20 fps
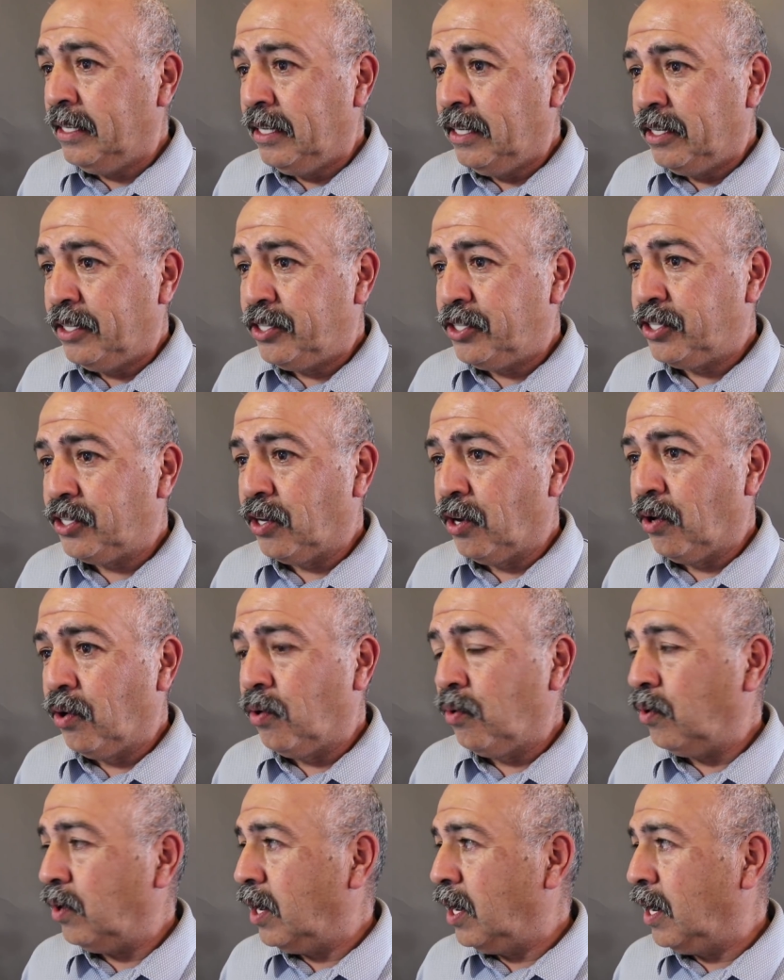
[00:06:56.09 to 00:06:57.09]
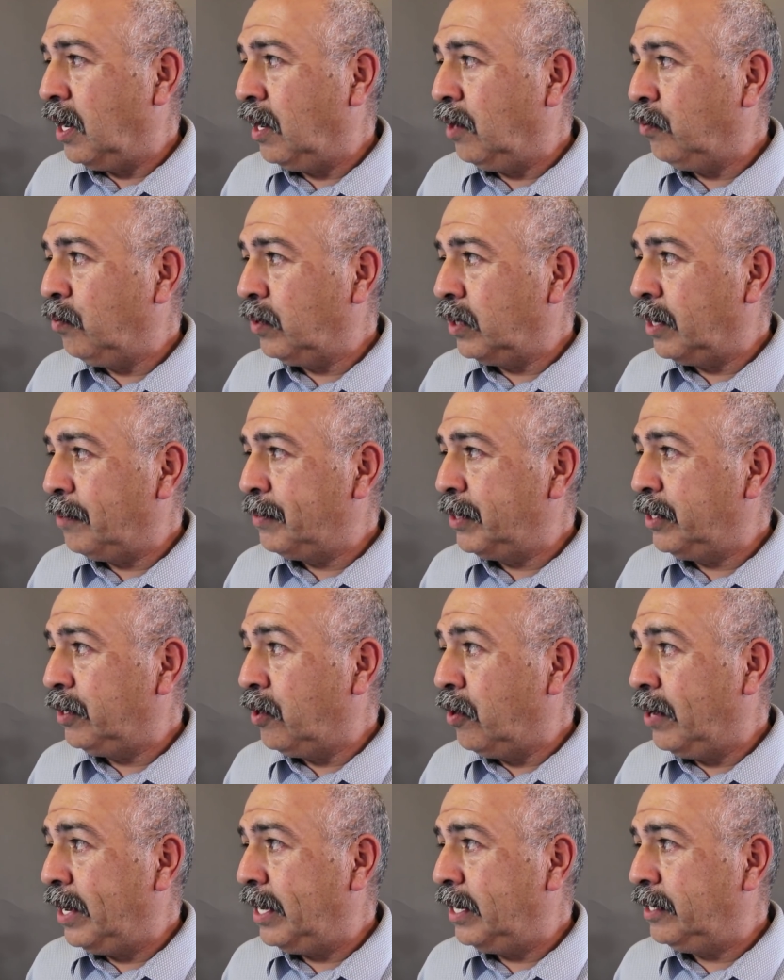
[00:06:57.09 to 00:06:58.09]
So what I'm going to go
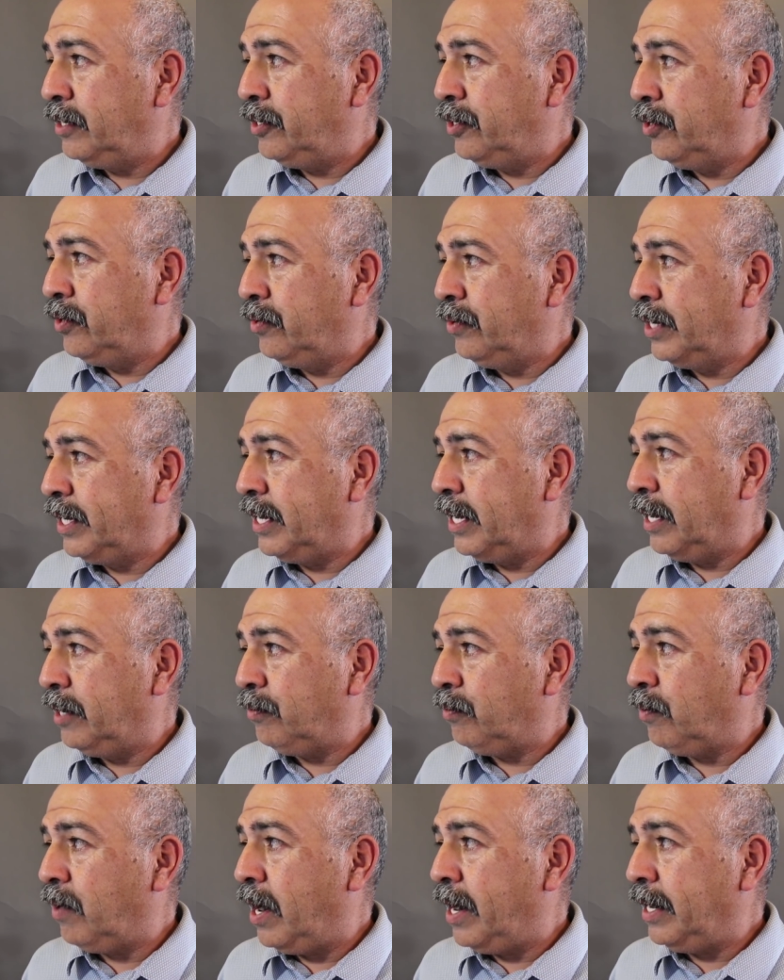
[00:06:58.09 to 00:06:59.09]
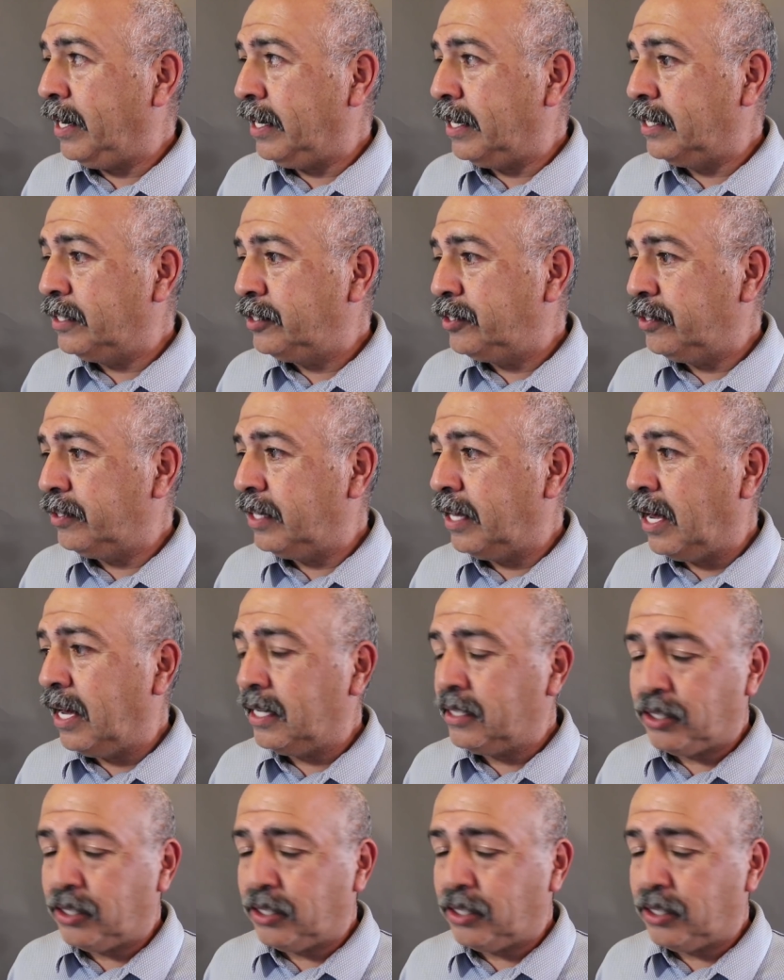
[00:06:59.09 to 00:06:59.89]
ahead and do is get right into that.